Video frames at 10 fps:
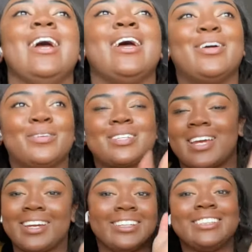And it was
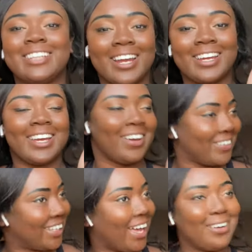like shaking
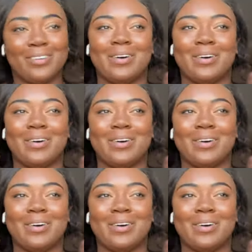everything. I don't know why